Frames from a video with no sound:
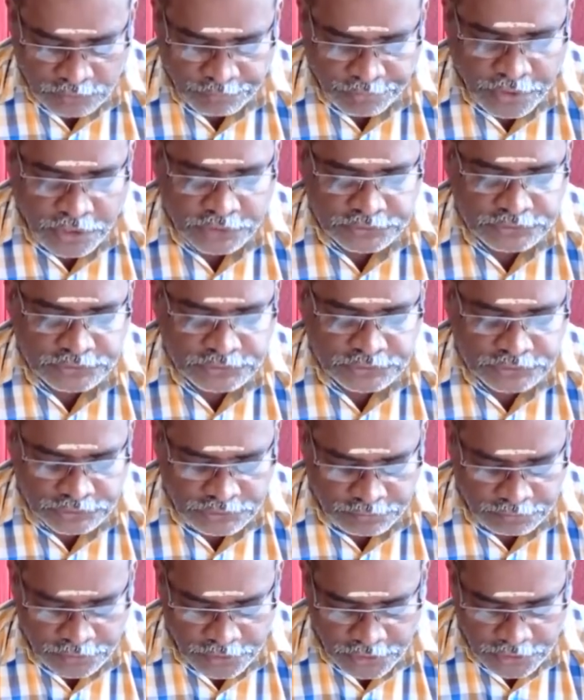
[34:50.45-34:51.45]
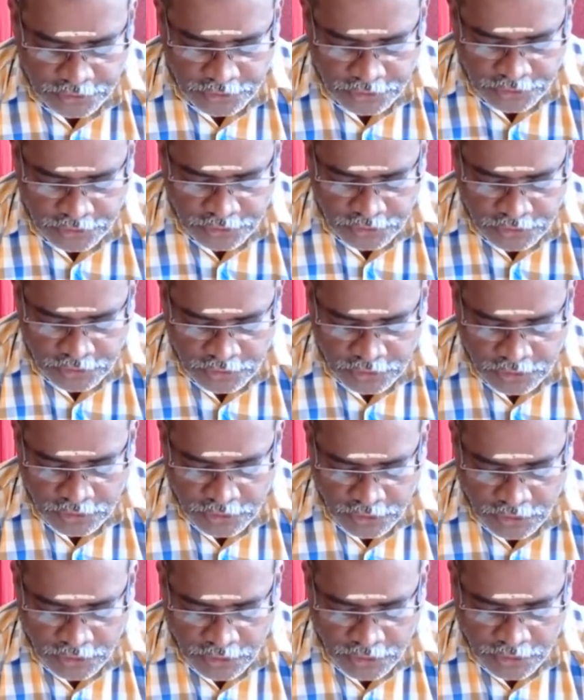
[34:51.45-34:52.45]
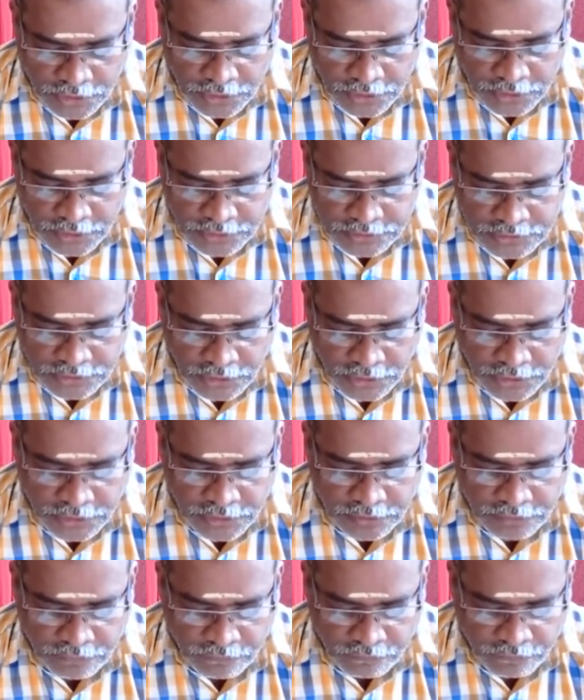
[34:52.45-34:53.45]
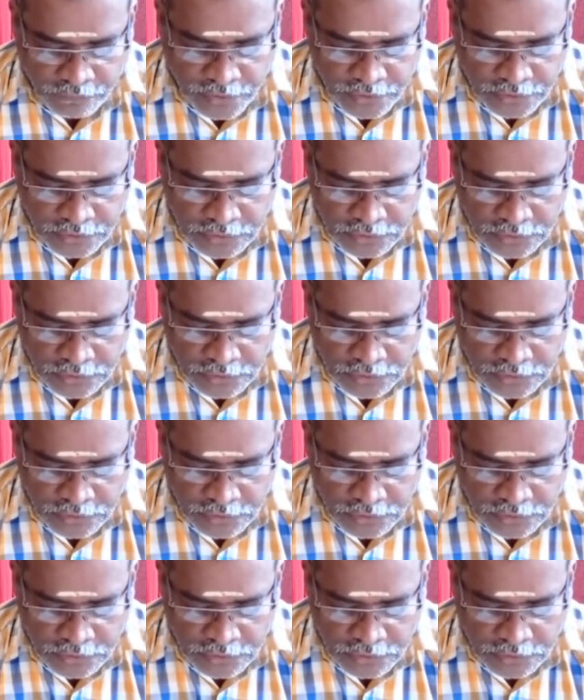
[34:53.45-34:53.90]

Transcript: process stability and decide when